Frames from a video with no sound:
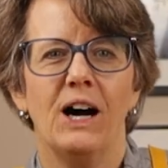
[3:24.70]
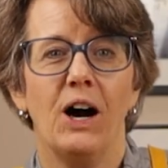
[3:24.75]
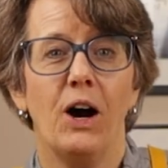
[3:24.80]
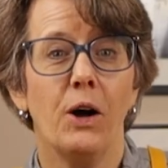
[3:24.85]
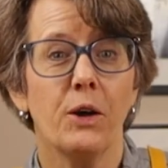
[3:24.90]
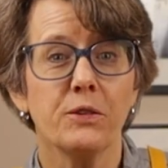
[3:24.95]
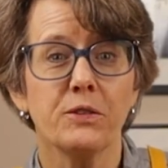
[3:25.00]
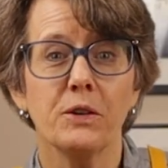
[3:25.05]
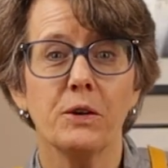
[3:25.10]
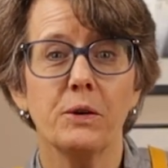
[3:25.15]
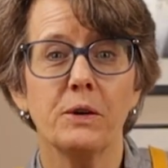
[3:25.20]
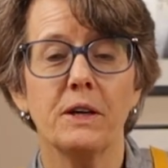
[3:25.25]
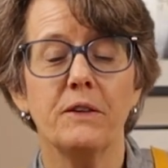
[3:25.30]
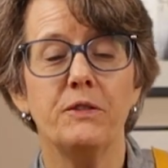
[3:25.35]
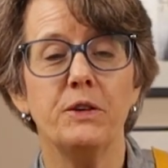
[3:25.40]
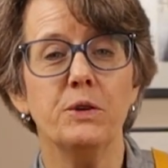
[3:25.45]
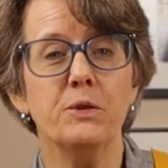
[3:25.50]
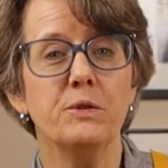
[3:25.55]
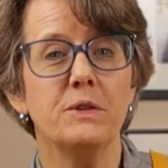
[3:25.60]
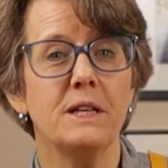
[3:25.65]
Also, if
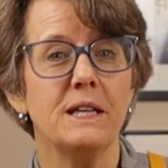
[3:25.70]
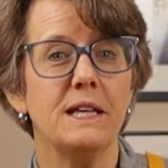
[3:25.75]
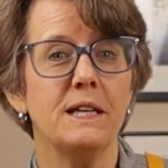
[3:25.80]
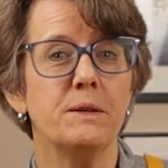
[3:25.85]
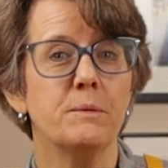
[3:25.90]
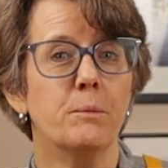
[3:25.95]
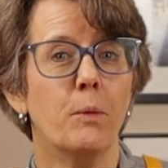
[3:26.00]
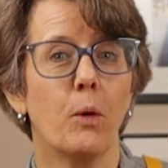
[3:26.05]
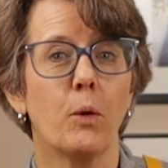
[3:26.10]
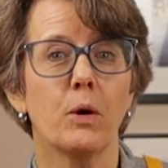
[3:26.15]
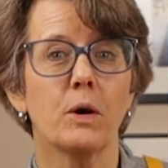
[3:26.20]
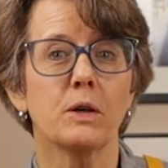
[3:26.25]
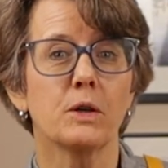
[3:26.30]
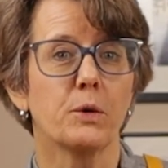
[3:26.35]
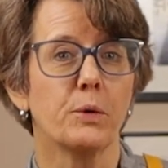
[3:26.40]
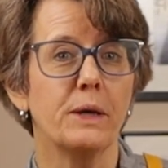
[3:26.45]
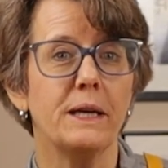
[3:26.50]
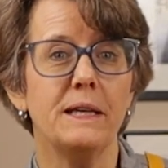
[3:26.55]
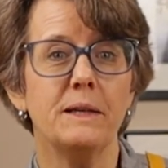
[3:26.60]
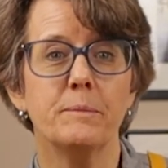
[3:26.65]
you need more
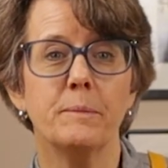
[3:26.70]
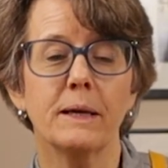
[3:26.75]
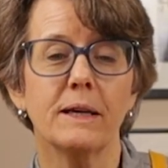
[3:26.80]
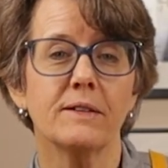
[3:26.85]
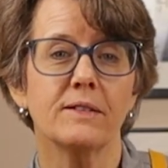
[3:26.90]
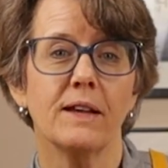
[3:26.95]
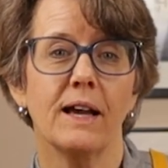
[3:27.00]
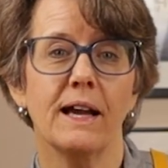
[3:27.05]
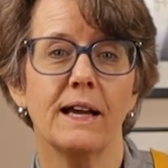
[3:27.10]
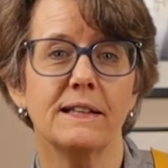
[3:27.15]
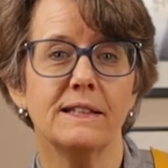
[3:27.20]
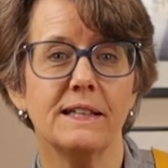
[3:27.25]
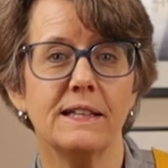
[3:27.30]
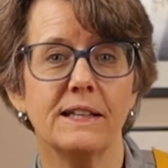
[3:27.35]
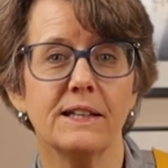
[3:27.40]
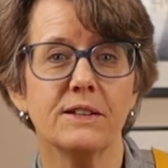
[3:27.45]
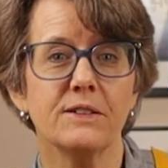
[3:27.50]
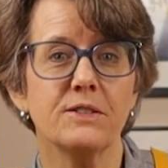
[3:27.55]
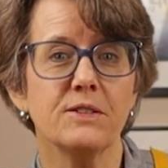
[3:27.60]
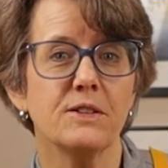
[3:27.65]
green mix
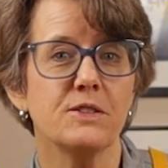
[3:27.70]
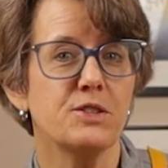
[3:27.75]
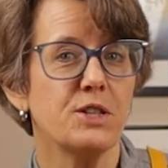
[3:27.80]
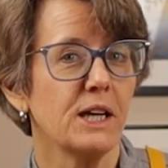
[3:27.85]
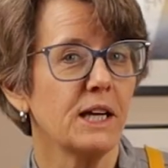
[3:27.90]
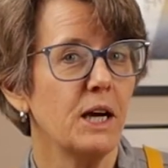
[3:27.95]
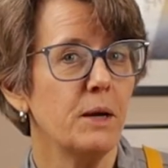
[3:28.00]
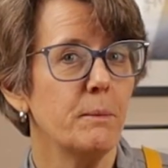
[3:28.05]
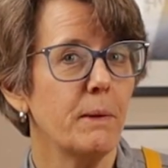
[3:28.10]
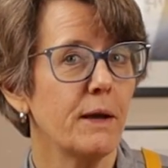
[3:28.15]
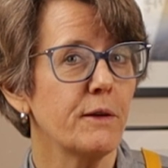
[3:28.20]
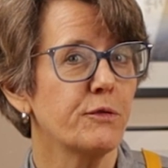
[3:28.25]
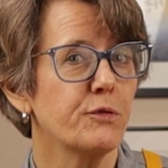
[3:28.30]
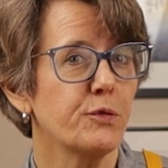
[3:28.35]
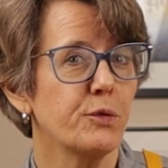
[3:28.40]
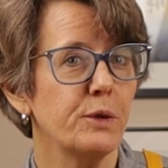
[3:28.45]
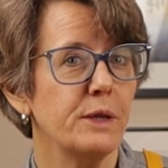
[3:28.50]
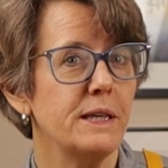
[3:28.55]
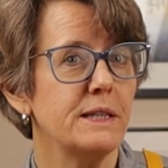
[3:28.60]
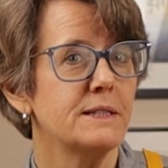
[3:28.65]
ideas, check out my
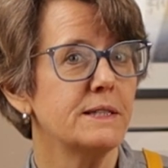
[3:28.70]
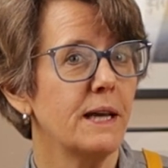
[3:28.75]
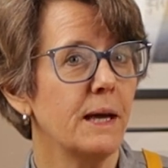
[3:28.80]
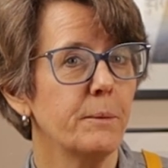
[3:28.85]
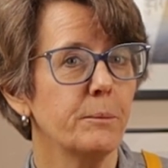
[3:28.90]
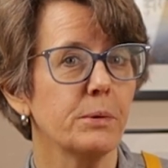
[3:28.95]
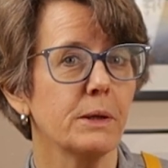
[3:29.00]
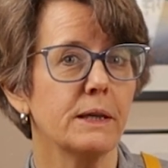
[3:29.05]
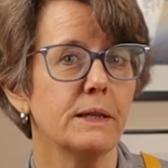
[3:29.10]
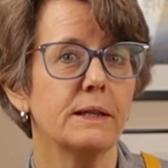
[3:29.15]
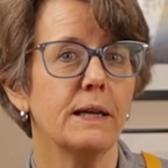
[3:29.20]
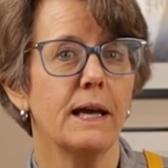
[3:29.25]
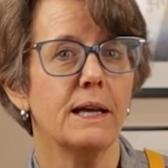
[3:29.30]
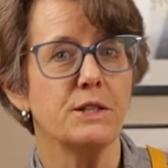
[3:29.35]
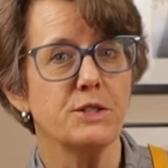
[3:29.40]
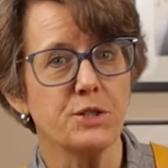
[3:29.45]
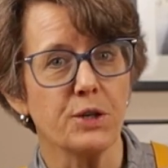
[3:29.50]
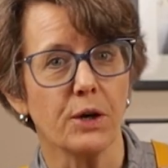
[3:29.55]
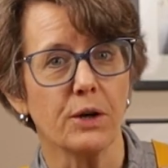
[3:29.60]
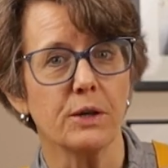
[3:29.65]
free template
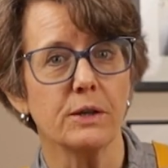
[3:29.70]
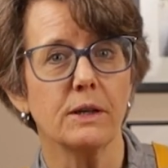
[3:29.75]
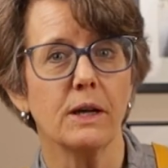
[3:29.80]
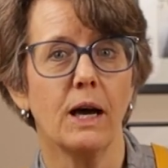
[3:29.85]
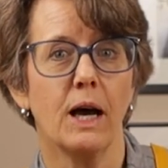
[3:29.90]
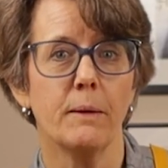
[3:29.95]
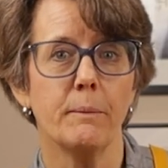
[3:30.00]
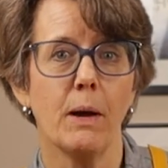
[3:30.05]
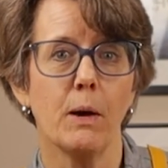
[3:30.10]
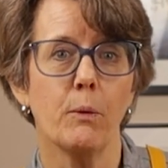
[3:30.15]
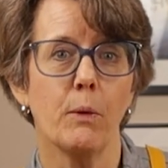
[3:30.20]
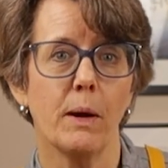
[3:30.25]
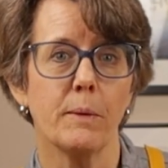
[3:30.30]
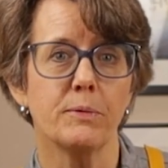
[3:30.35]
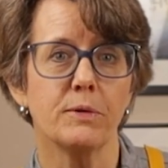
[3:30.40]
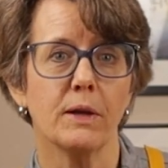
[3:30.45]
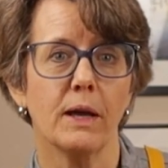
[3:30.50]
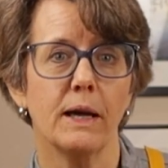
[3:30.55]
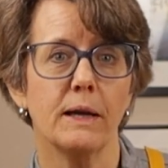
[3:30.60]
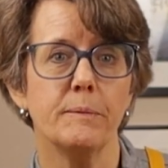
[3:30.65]
and chart on my
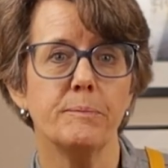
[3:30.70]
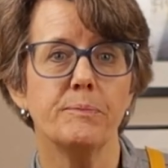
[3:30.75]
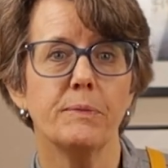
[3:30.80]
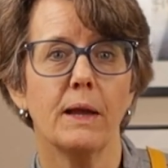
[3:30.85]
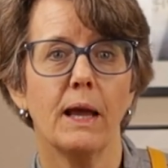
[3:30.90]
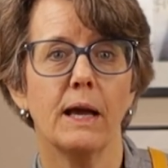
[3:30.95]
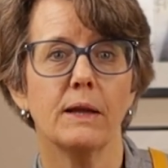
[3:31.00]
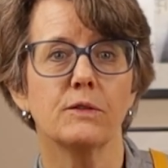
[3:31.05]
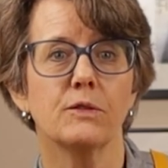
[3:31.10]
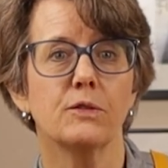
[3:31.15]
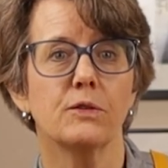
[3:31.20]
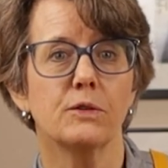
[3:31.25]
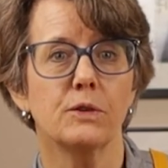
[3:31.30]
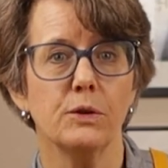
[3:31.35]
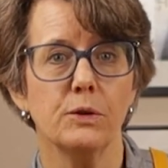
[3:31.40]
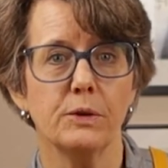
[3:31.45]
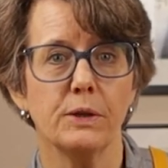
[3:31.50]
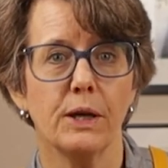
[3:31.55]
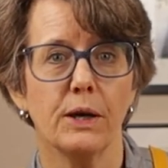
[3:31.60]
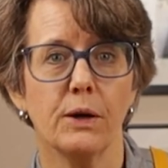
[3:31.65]
website at
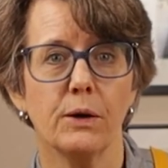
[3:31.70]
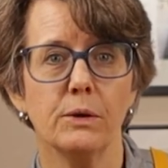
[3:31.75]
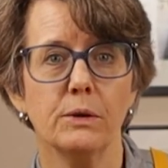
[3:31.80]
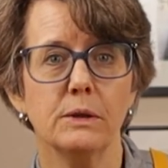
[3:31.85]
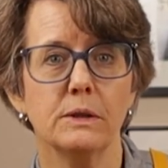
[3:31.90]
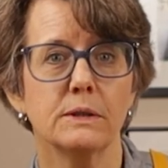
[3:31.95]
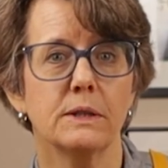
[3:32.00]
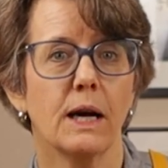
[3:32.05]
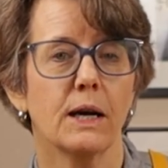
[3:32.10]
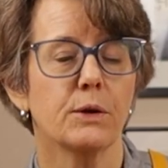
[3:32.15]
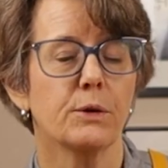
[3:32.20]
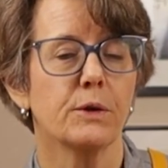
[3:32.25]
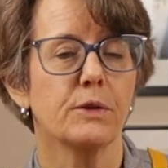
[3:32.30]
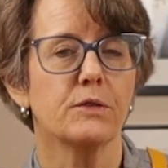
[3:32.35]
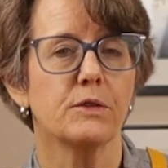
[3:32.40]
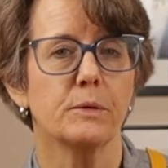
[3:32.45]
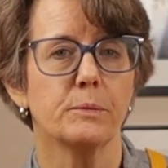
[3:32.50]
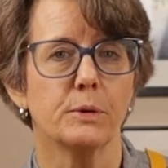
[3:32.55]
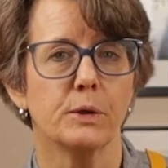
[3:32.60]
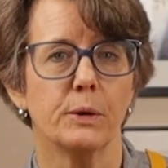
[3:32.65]

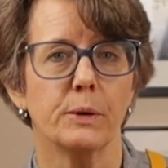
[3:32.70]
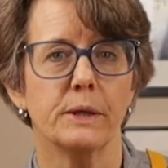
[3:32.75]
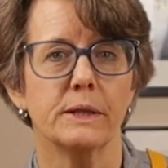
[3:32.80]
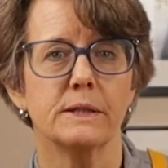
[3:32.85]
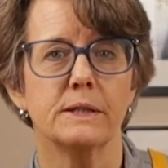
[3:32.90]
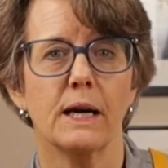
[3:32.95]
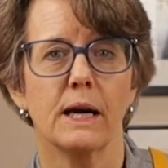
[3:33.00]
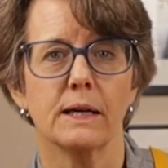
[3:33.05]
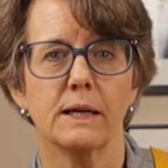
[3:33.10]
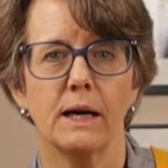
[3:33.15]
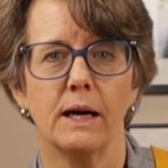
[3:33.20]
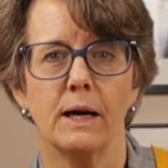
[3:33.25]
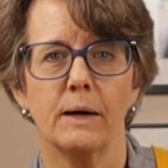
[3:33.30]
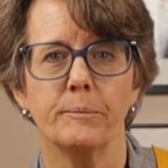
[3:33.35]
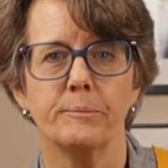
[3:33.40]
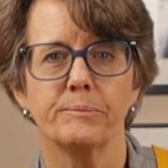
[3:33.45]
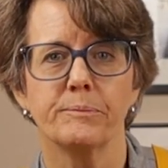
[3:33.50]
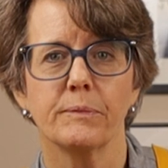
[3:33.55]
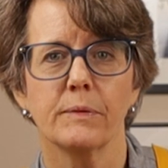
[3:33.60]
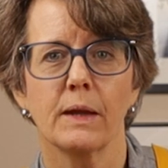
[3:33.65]

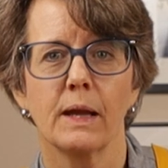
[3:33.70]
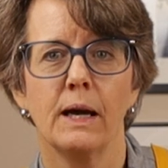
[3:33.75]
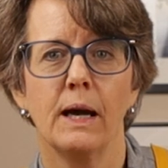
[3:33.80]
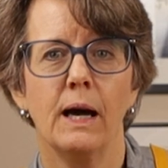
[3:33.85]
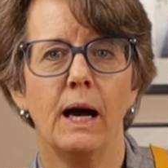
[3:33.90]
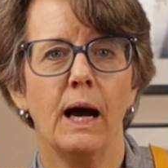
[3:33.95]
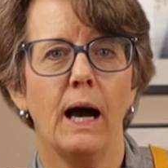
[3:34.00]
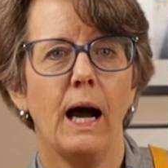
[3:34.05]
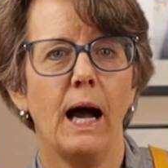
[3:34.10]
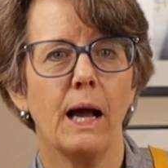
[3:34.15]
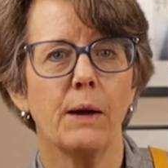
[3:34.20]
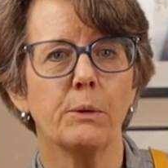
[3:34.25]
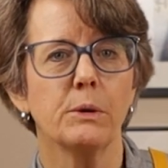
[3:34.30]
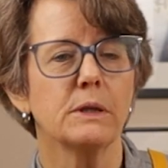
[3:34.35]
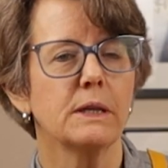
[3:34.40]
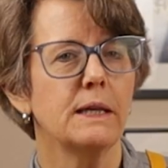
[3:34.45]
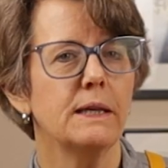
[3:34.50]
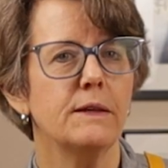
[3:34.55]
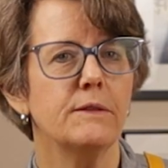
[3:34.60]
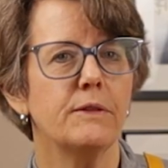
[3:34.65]
studio.krisdebruine.com. I will
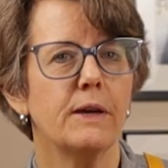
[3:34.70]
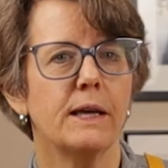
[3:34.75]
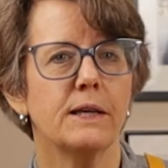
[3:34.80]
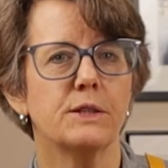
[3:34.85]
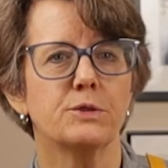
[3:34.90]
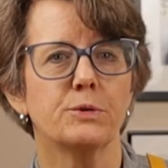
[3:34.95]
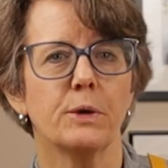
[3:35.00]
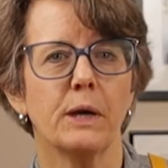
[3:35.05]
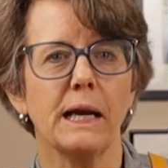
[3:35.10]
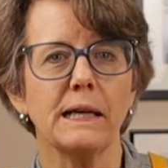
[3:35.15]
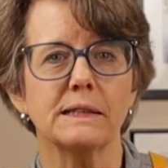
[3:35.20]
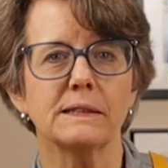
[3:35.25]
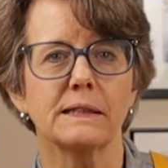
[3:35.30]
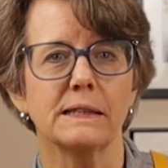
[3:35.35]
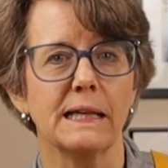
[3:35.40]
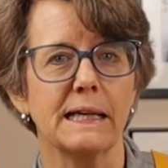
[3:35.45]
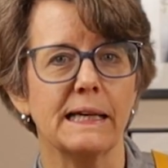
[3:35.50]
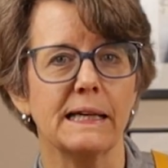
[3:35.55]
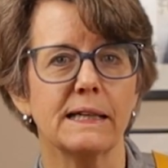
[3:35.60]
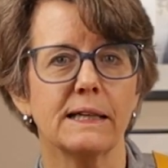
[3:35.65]
leave a direct
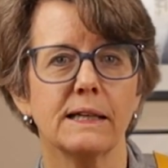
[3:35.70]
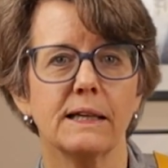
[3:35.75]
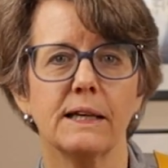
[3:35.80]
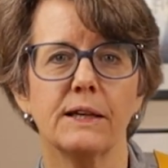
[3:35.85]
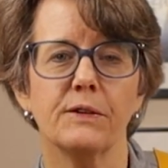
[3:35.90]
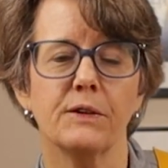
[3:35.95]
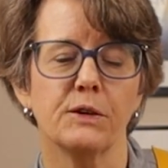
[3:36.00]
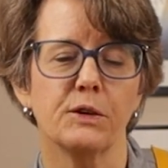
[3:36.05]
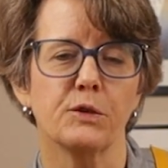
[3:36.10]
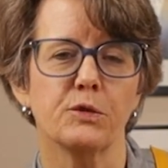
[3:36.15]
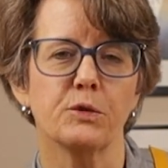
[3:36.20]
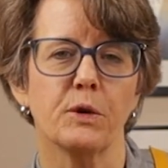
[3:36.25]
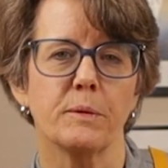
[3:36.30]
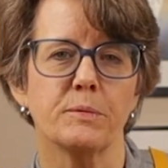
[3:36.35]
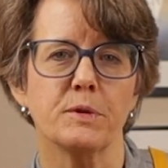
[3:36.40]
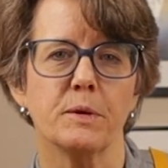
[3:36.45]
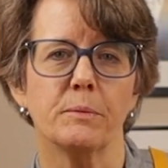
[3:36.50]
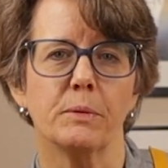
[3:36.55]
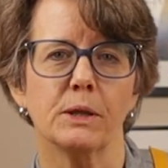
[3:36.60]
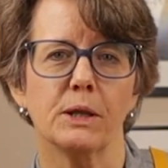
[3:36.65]
link in the
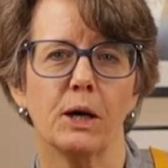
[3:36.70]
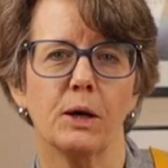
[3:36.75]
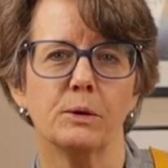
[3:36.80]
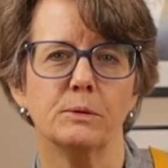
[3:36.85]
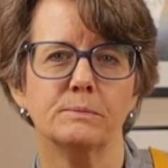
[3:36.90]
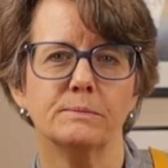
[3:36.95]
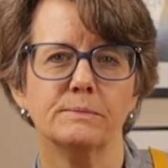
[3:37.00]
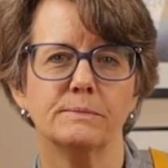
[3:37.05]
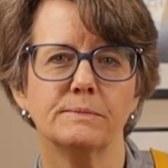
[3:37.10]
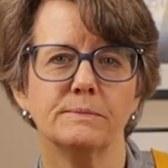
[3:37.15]
description below.